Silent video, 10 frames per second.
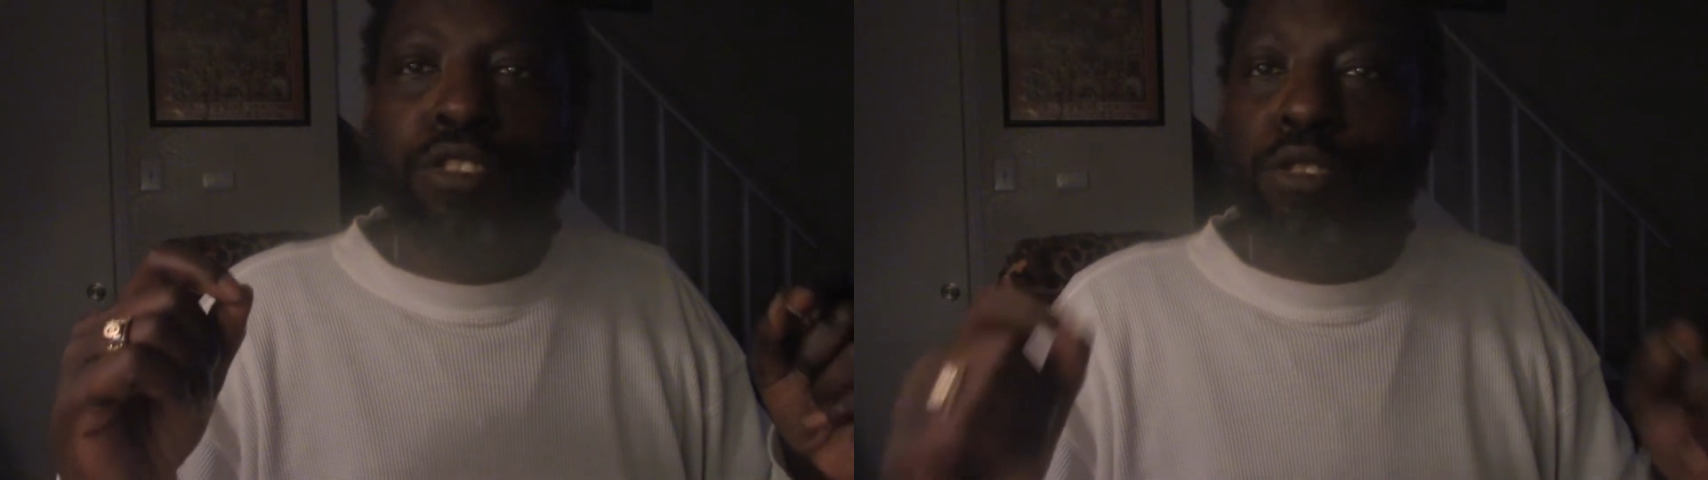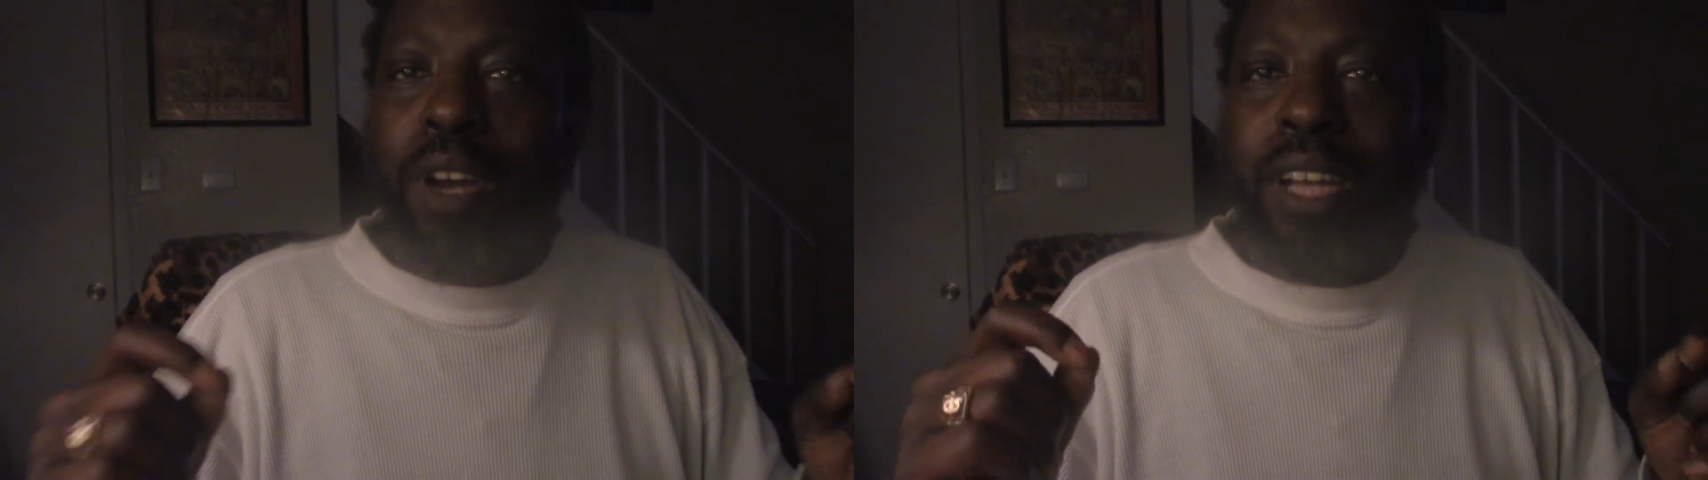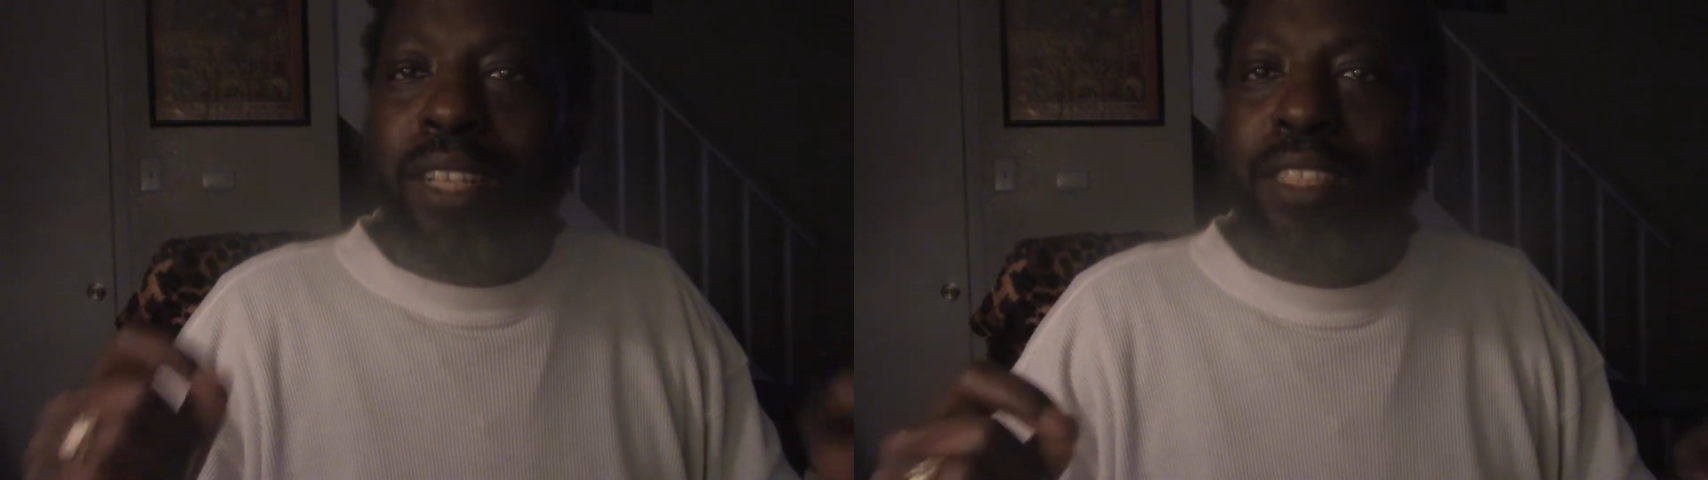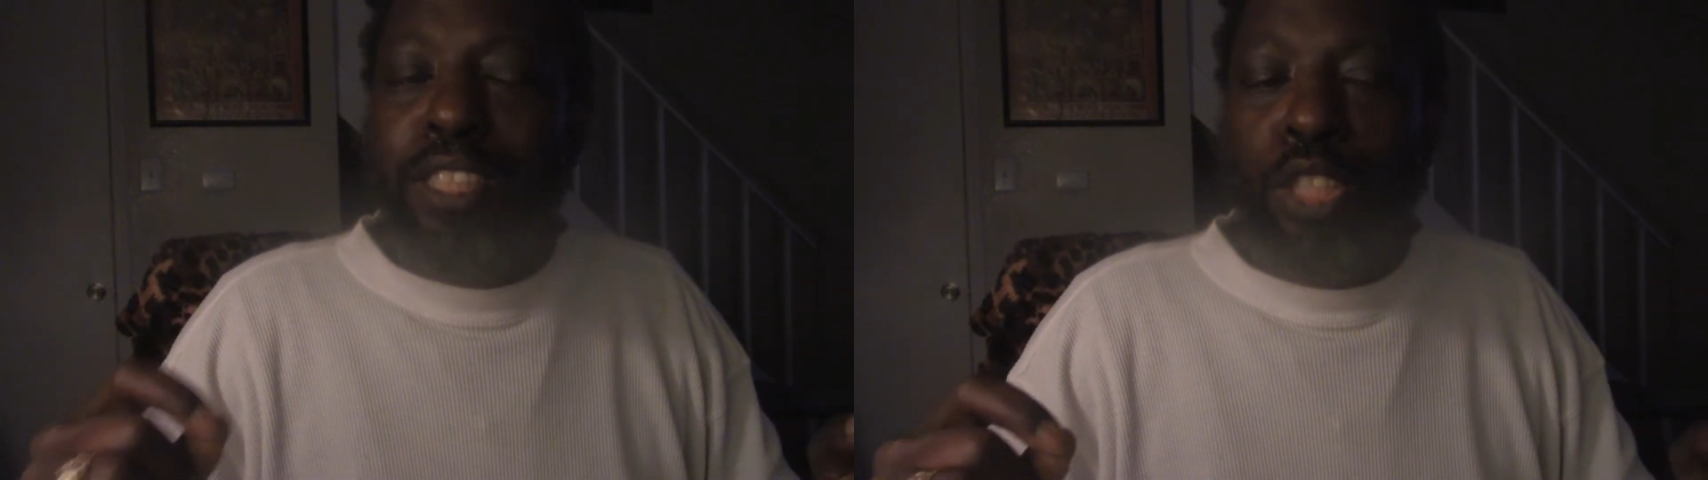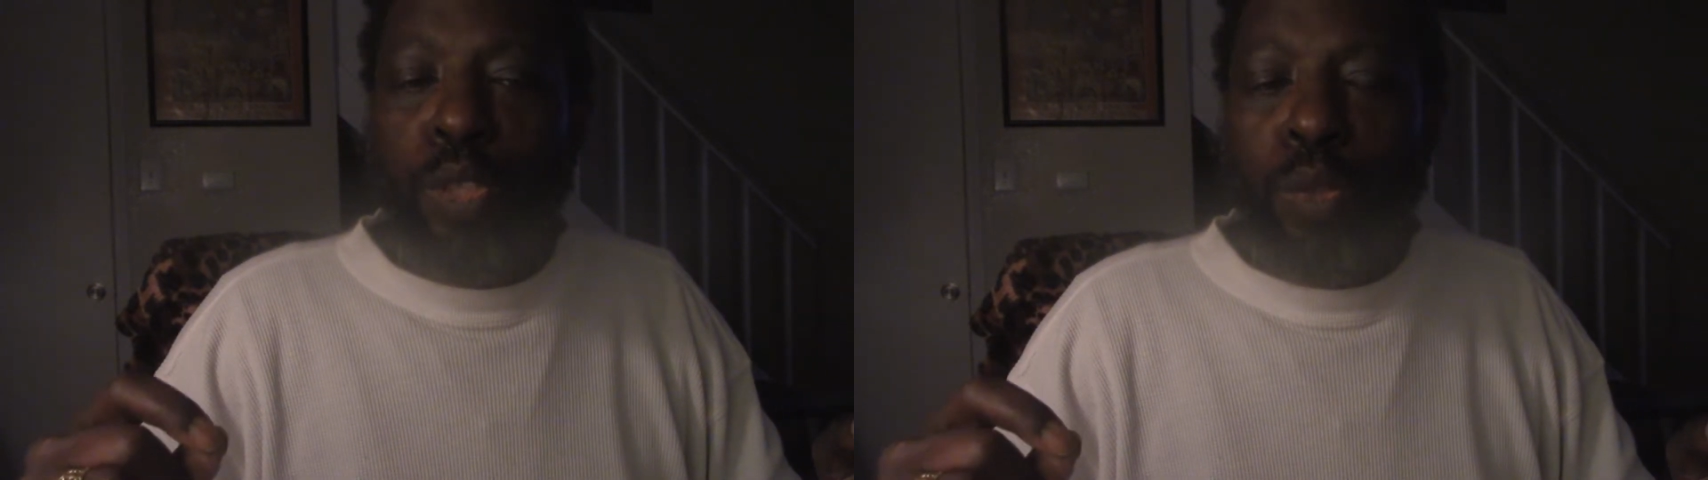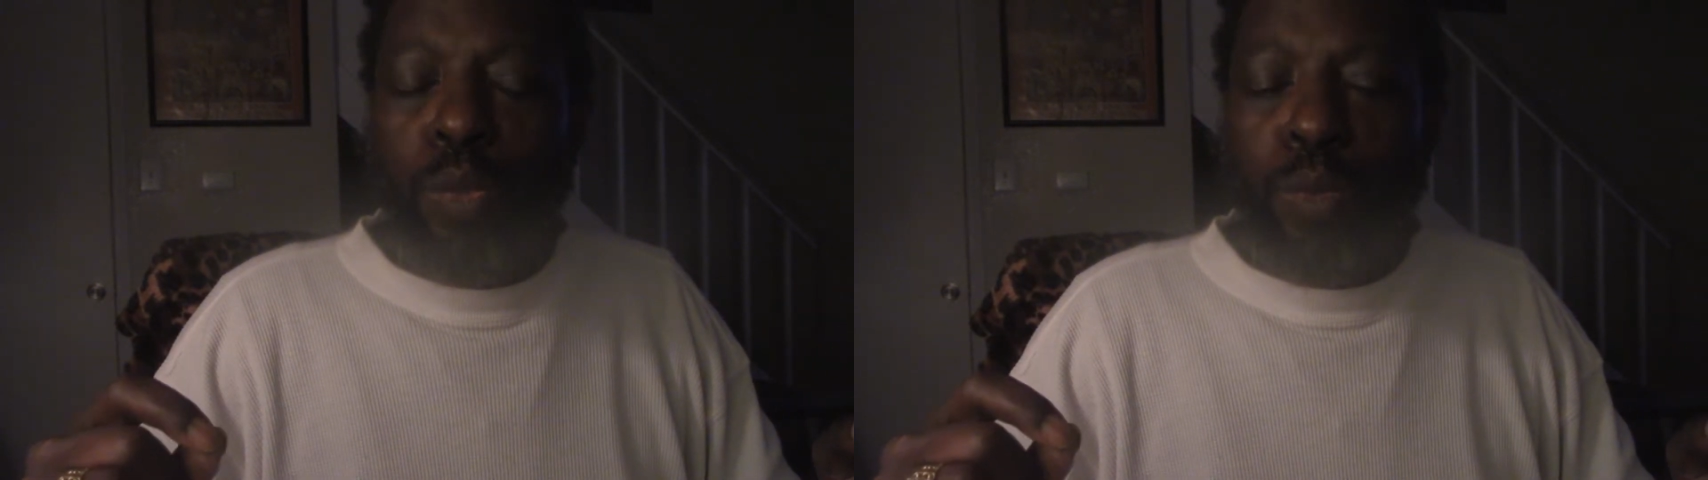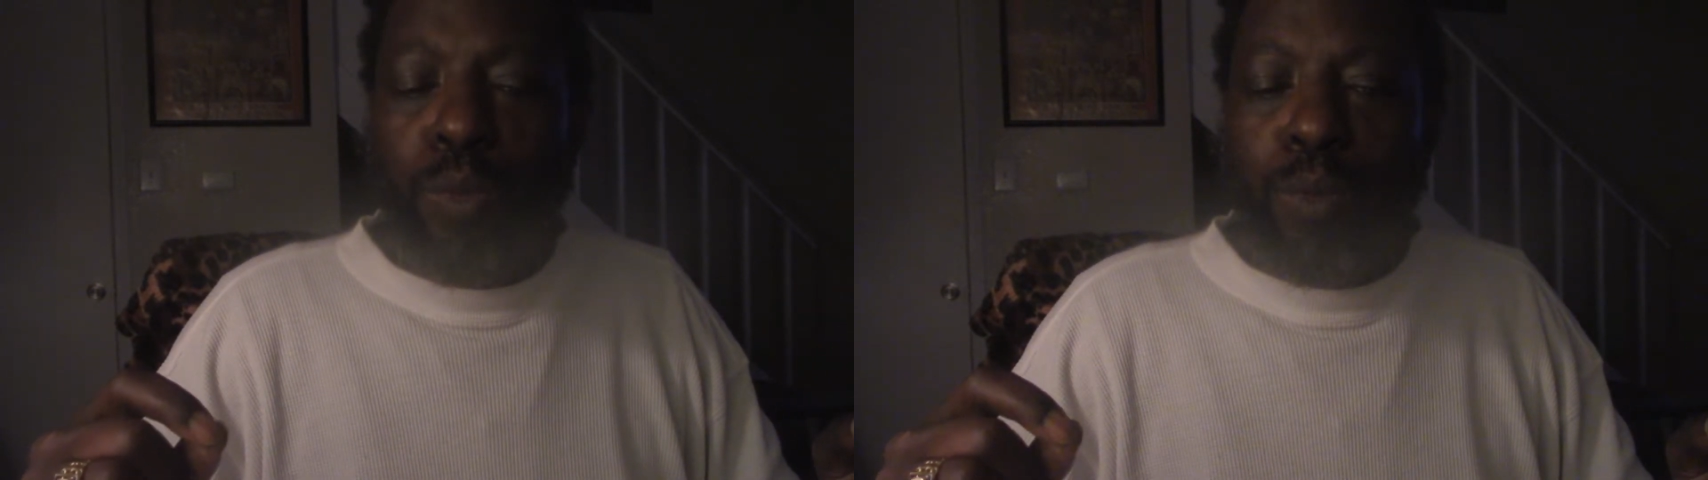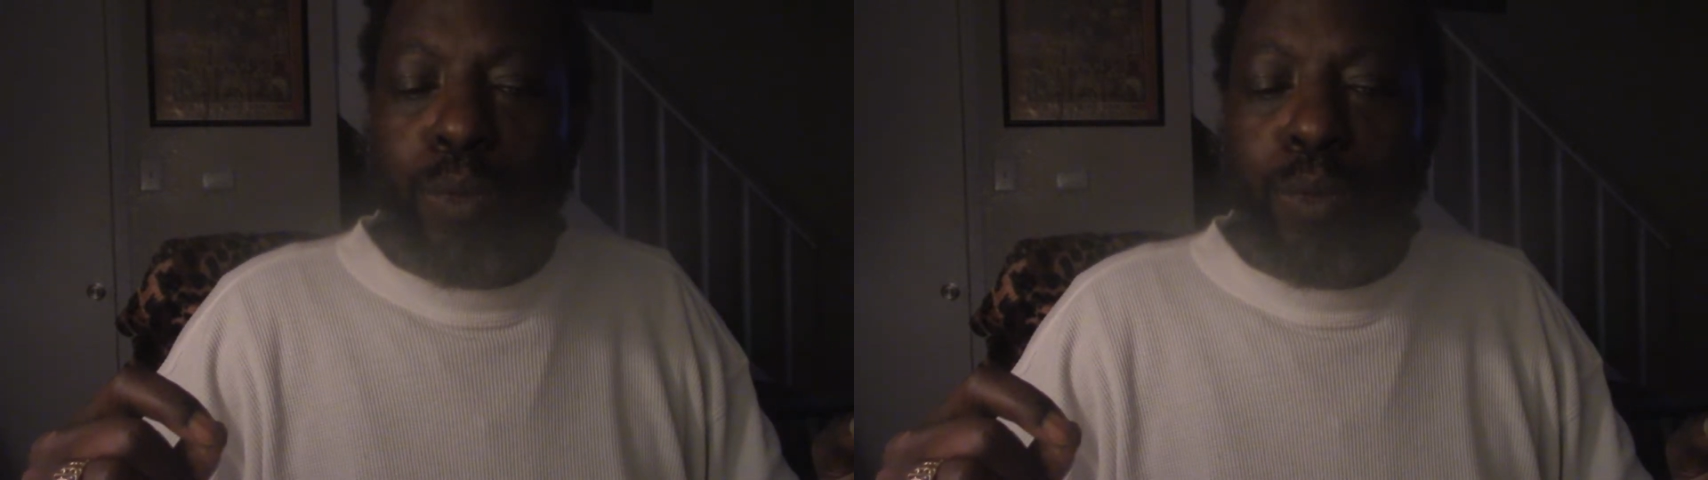trying to